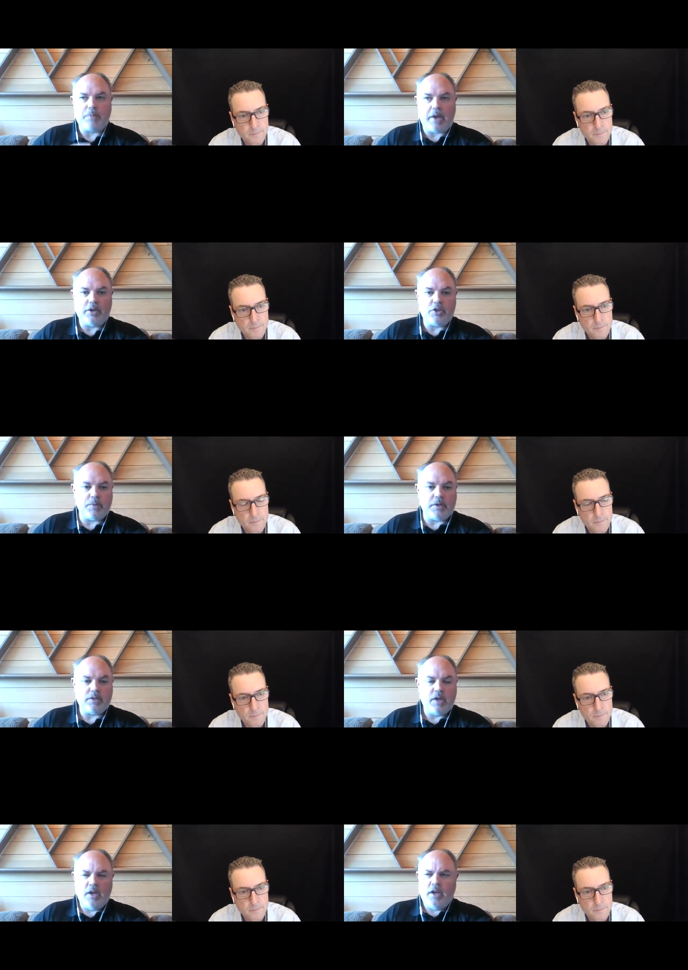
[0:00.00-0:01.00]
Speaker 1: management.
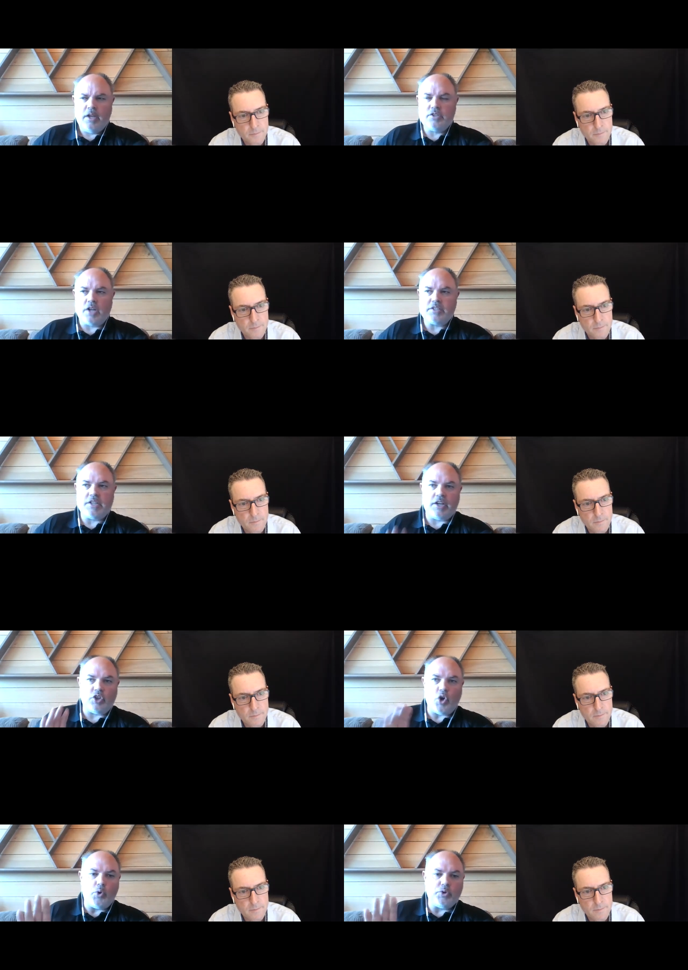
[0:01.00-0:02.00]
It's not saying
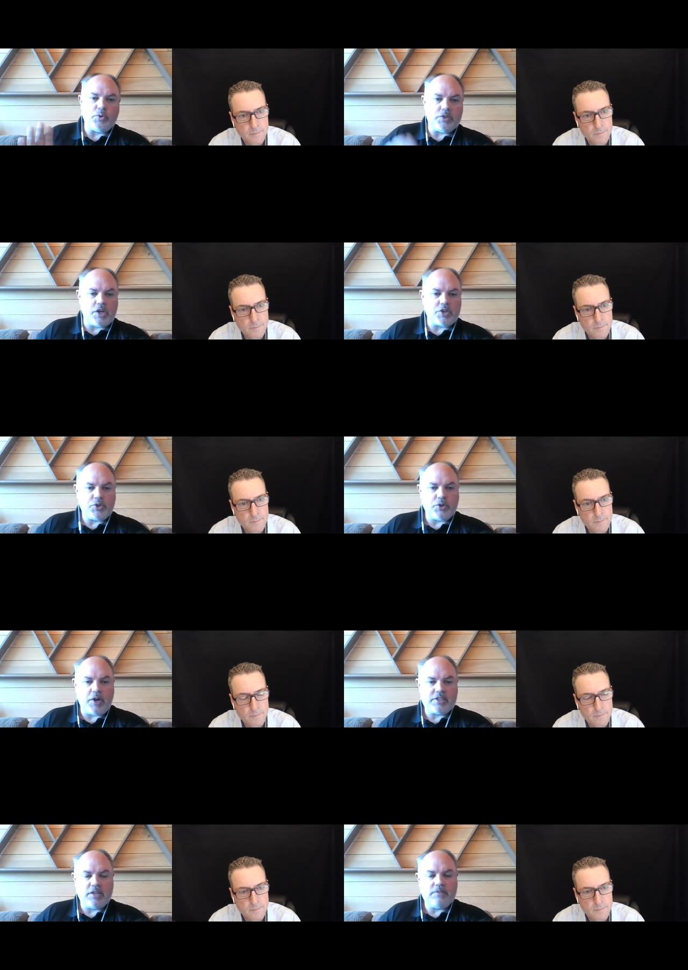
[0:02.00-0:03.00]
no to industrial
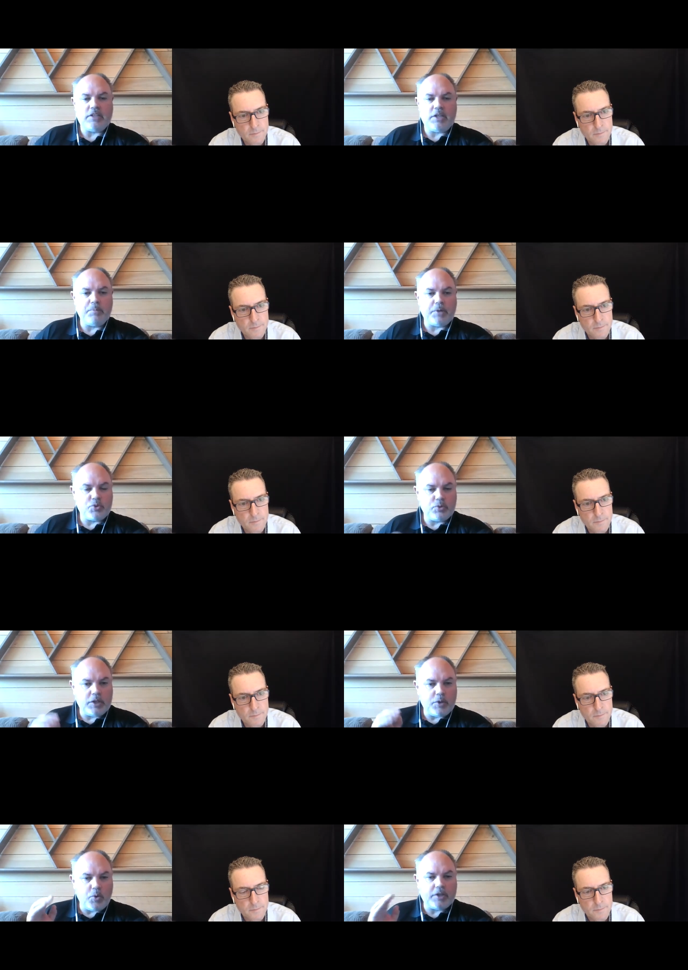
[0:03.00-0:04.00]
activity, but it's
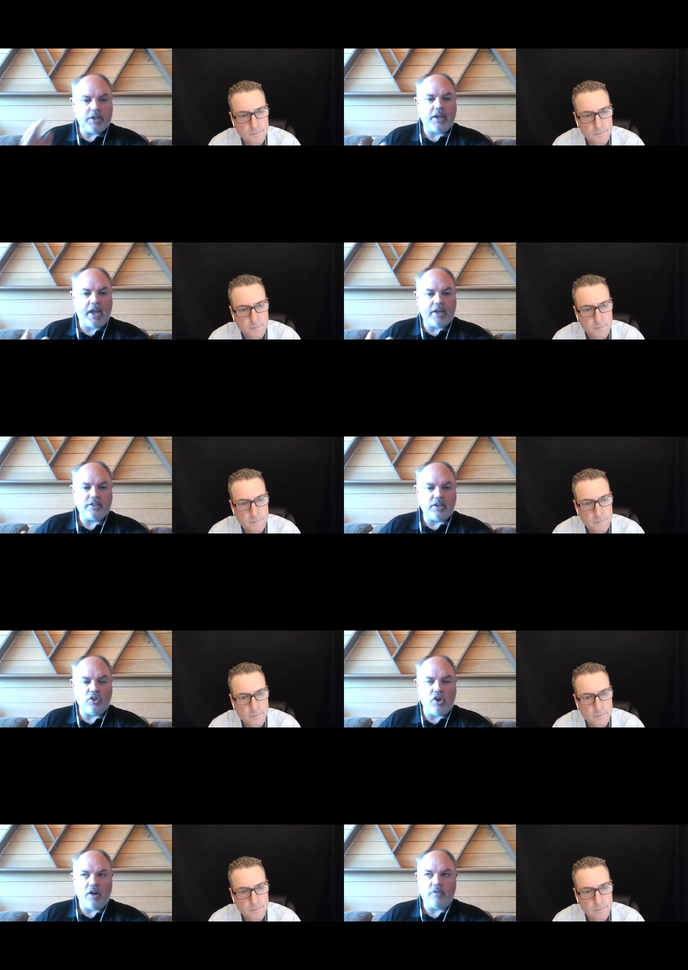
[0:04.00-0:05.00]
really working hand in
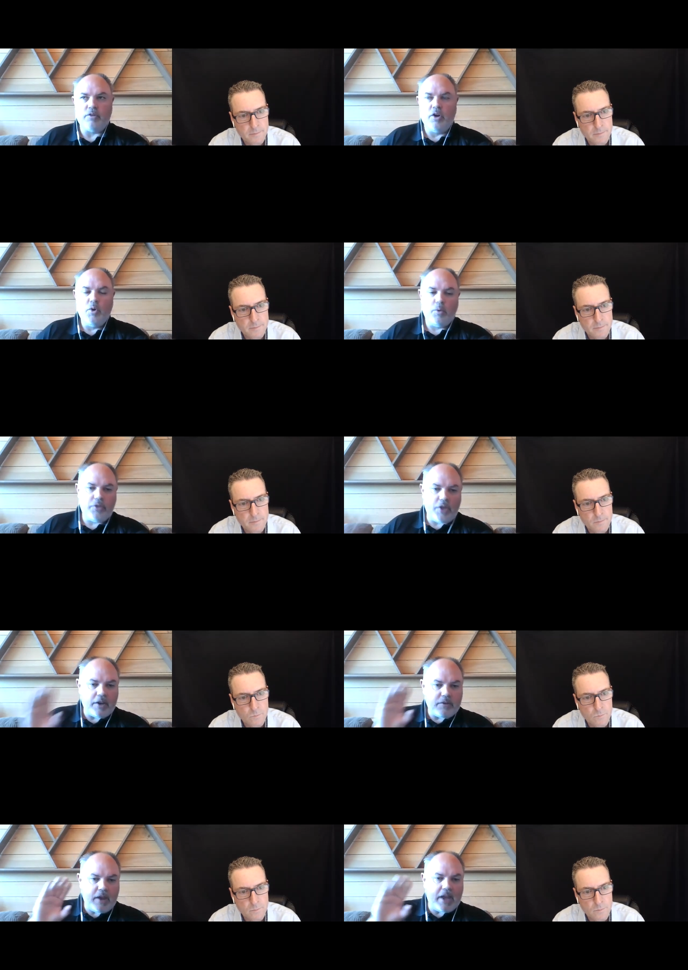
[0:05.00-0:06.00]
glove with that
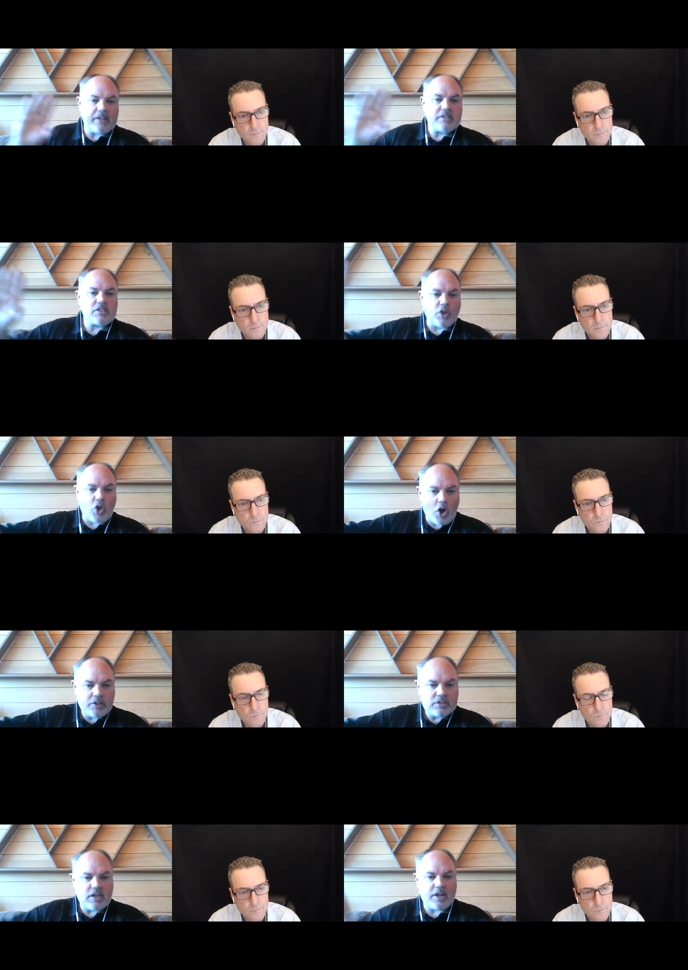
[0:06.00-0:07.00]
advanced long
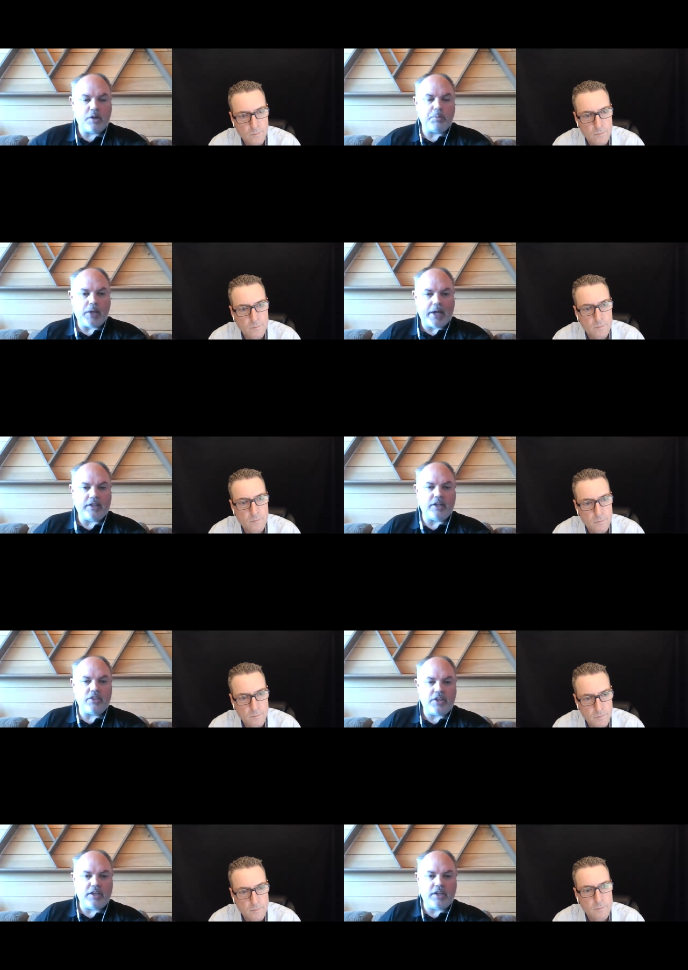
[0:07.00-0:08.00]
cycle planning
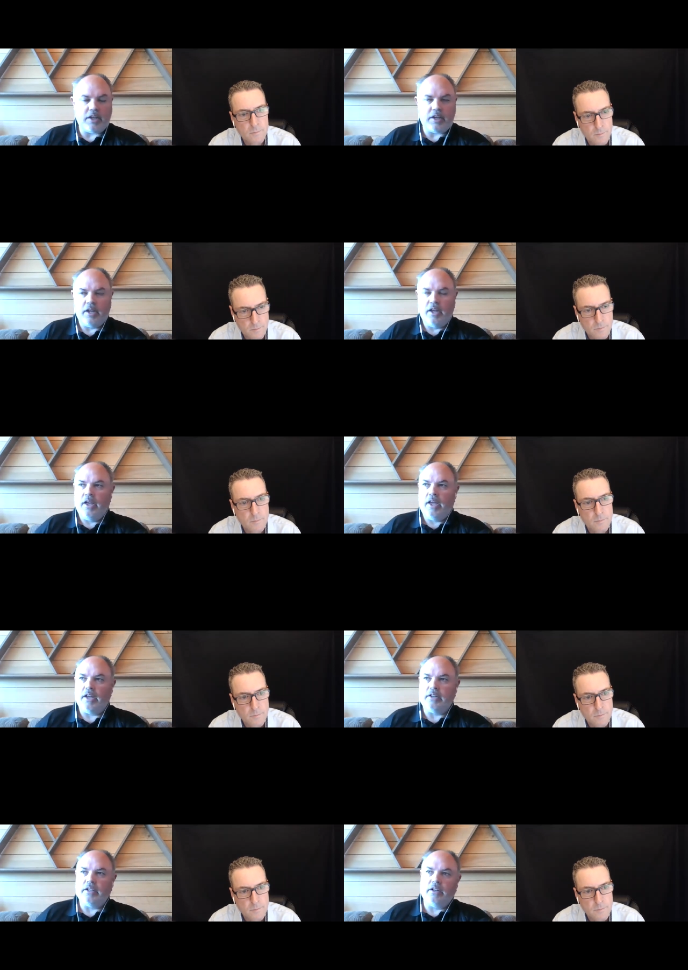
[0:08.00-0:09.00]
thinking.
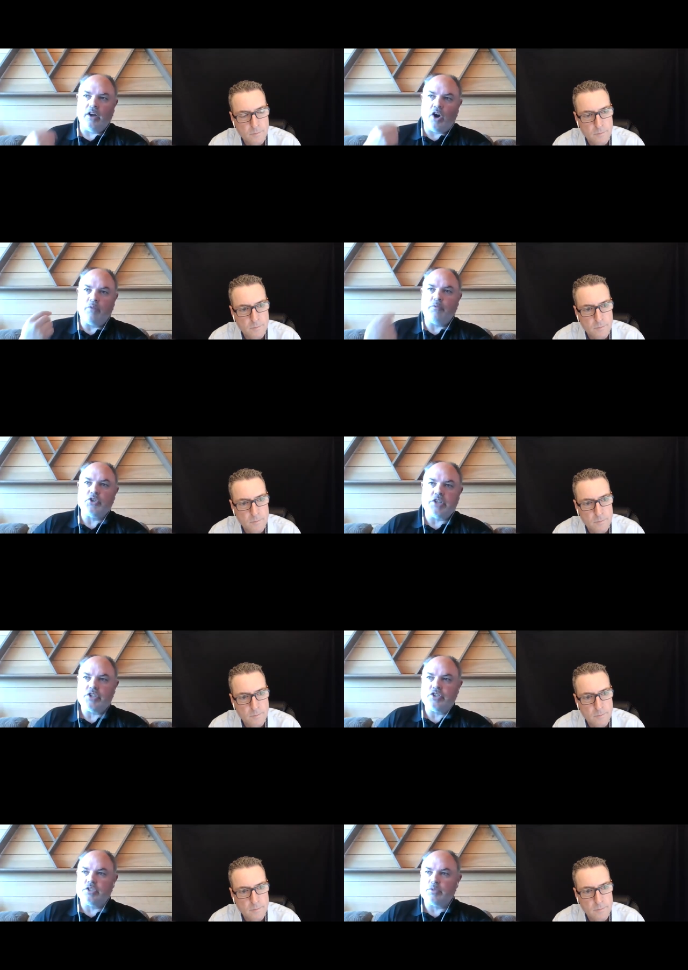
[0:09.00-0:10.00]
And our First
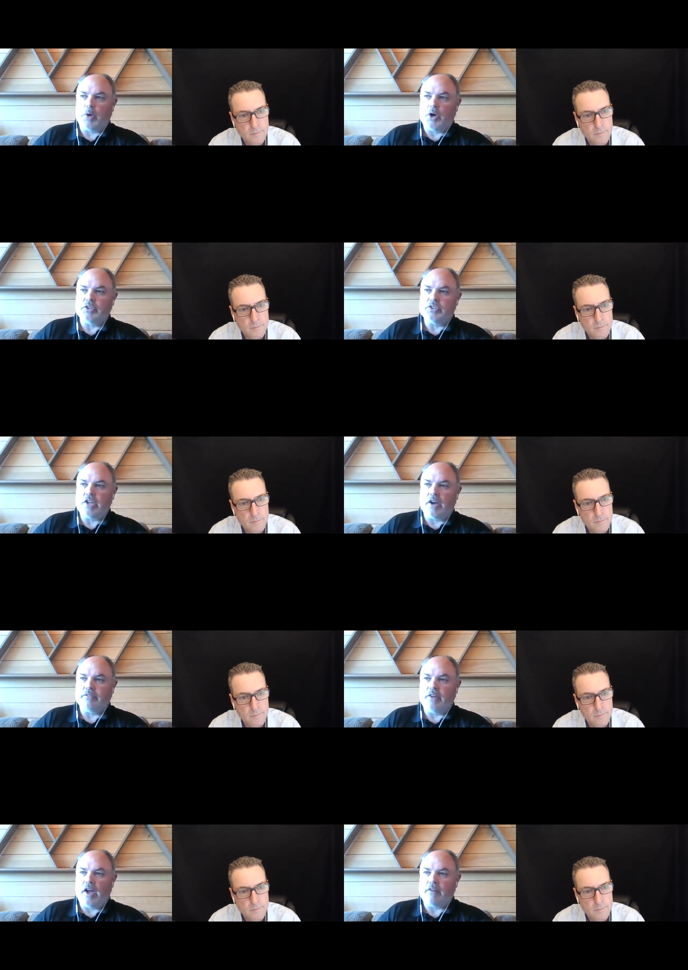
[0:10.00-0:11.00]
Nations partners have
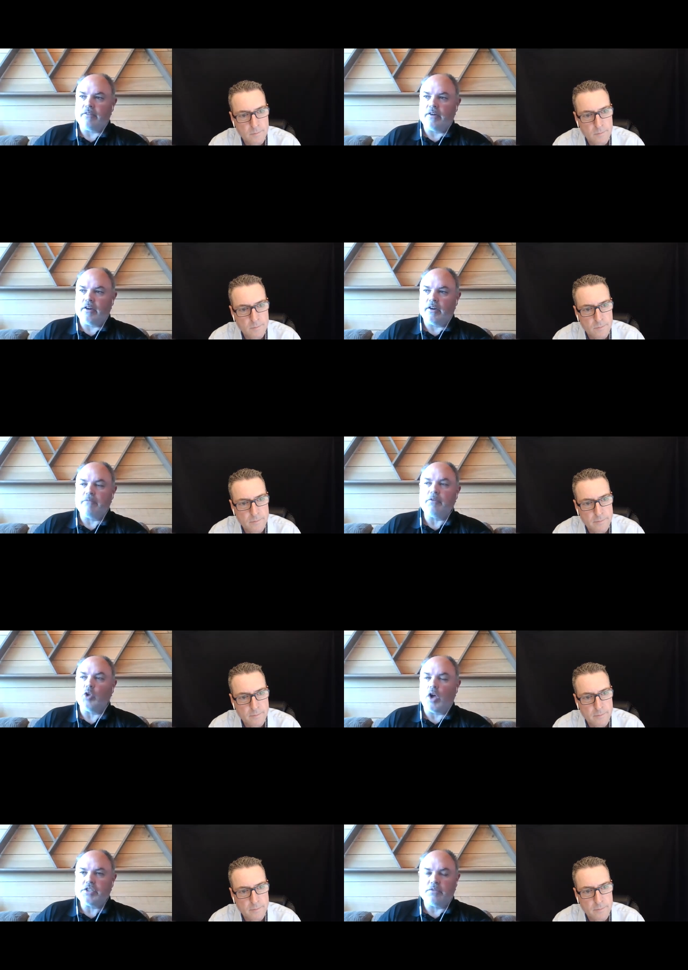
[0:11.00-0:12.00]
a
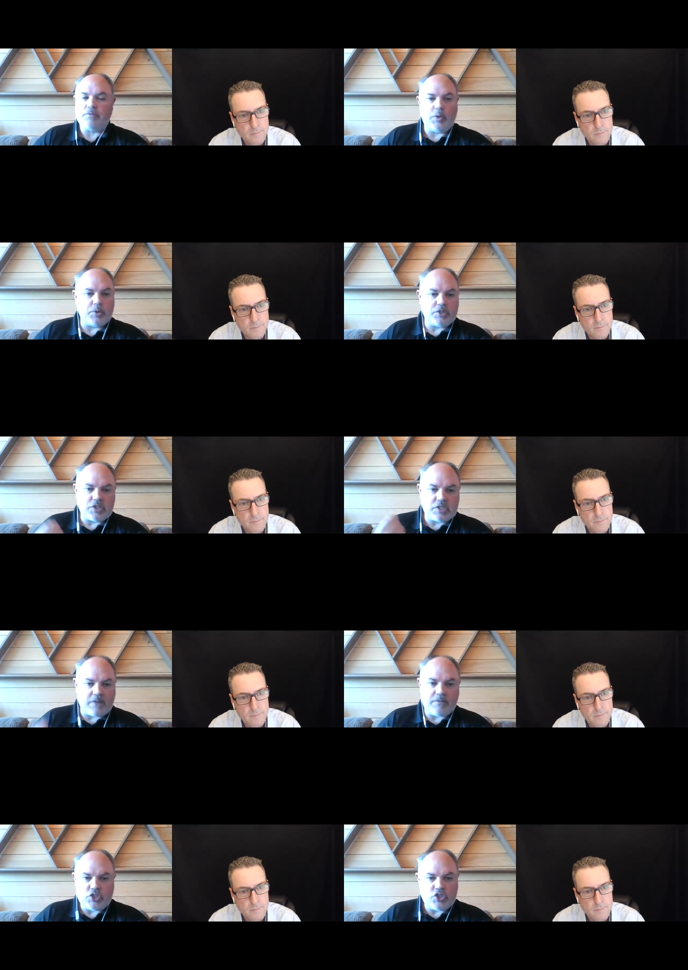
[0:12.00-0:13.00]
philosophy, which is
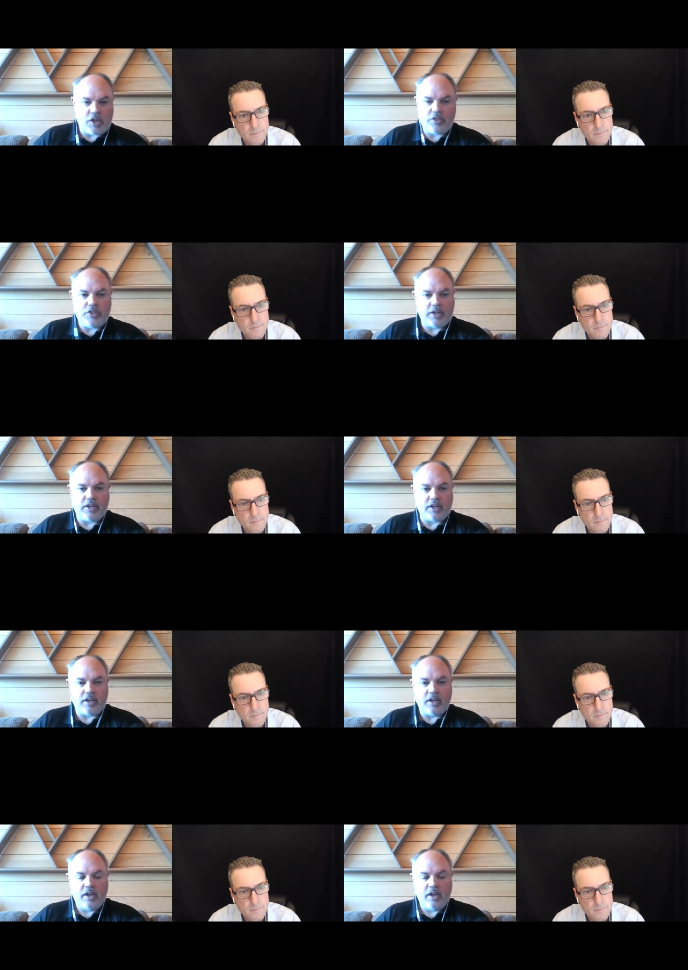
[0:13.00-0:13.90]
7-gen thinking.